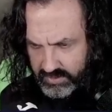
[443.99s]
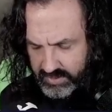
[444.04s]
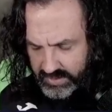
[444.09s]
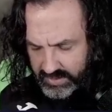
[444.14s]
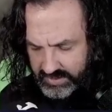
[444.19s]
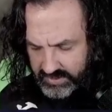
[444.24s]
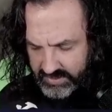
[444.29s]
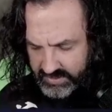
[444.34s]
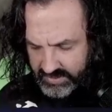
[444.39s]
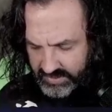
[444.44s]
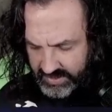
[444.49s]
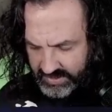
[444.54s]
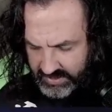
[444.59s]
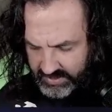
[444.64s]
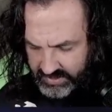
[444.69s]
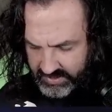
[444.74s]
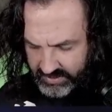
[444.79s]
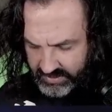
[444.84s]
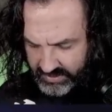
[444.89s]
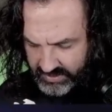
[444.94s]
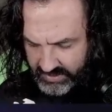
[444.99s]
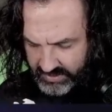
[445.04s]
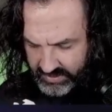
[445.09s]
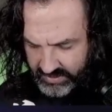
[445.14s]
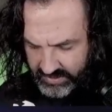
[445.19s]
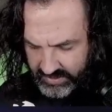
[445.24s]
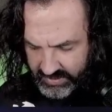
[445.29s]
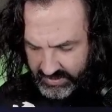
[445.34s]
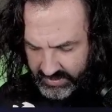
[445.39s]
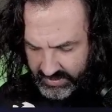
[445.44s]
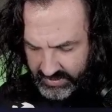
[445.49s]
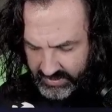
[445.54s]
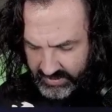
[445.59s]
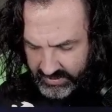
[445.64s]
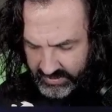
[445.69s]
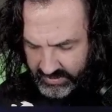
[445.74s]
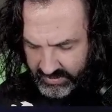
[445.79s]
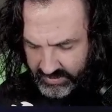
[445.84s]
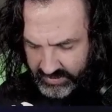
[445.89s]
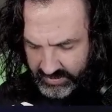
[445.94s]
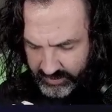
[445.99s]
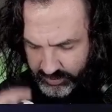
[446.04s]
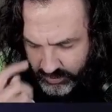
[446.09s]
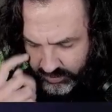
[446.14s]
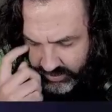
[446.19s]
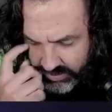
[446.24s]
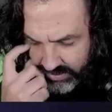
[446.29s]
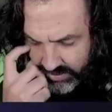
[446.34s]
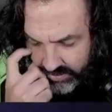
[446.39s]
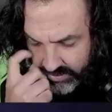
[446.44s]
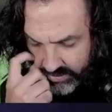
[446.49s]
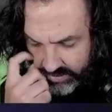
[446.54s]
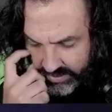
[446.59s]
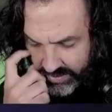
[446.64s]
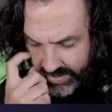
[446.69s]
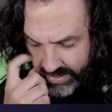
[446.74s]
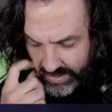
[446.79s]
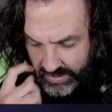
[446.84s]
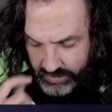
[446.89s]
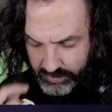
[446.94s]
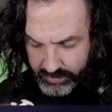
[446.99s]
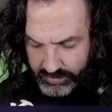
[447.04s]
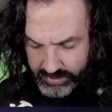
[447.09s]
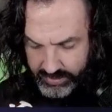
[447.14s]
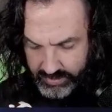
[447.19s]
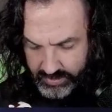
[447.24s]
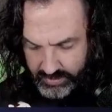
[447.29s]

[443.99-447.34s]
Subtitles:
can set the printer type.